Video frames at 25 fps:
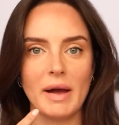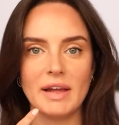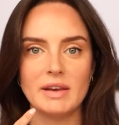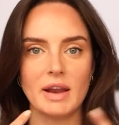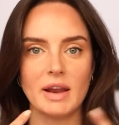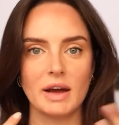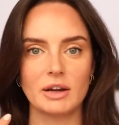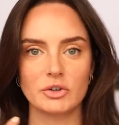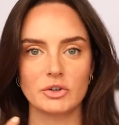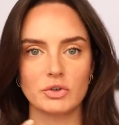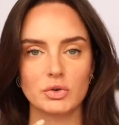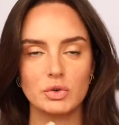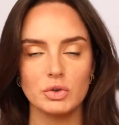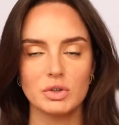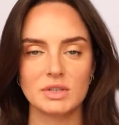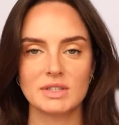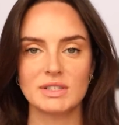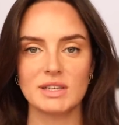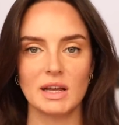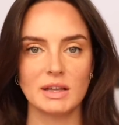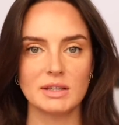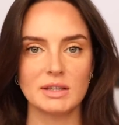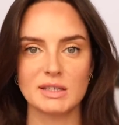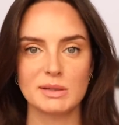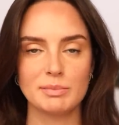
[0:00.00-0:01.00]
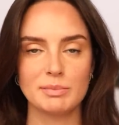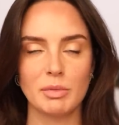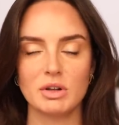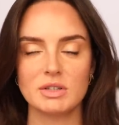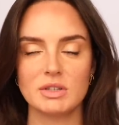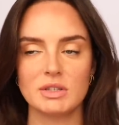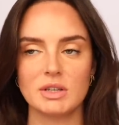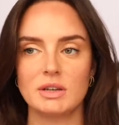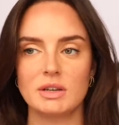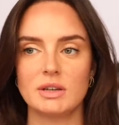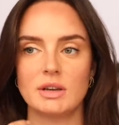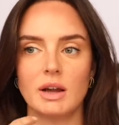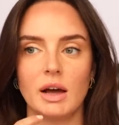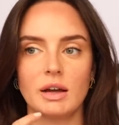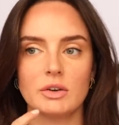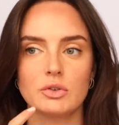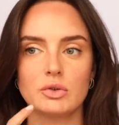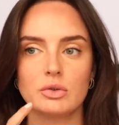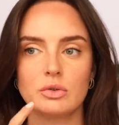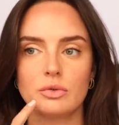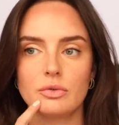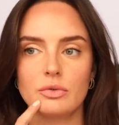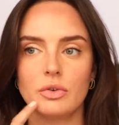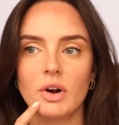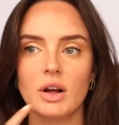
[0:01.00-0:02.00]
natural sunspots and
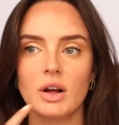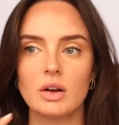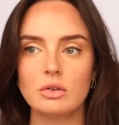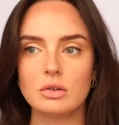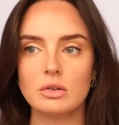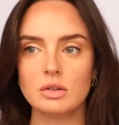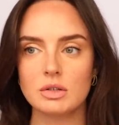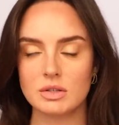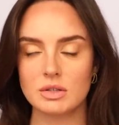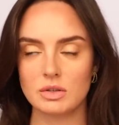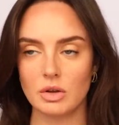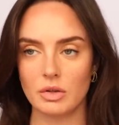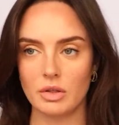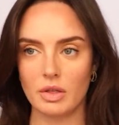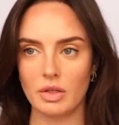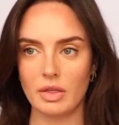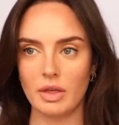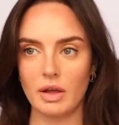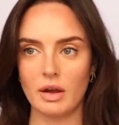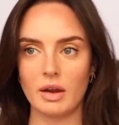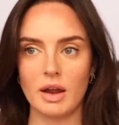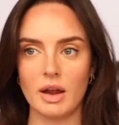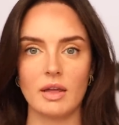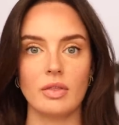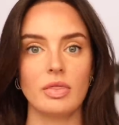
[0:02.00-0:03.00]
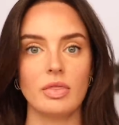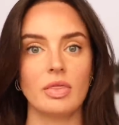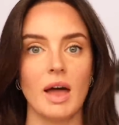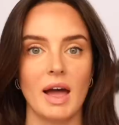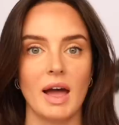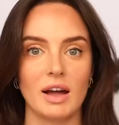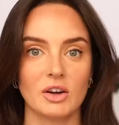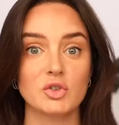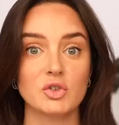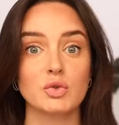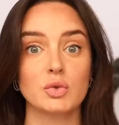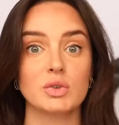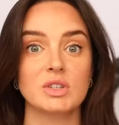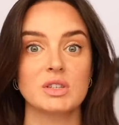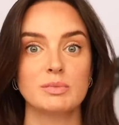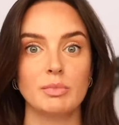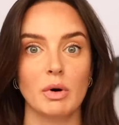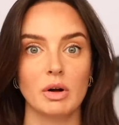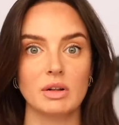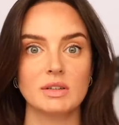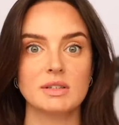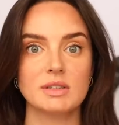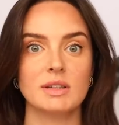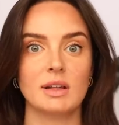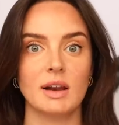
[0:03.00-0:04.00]
natural freckles so that they're in the actual
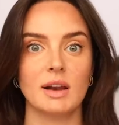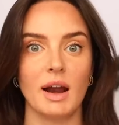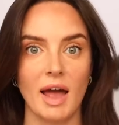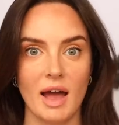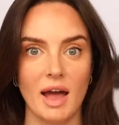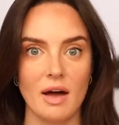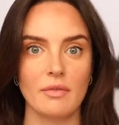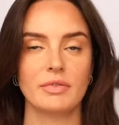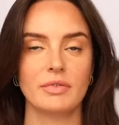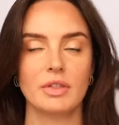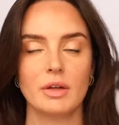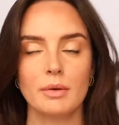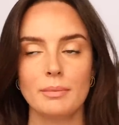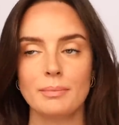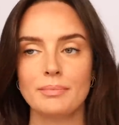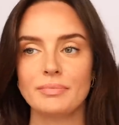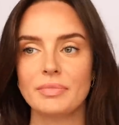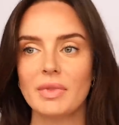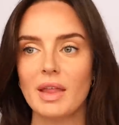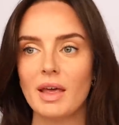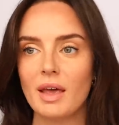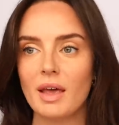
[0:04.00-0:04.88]
spots that I have them.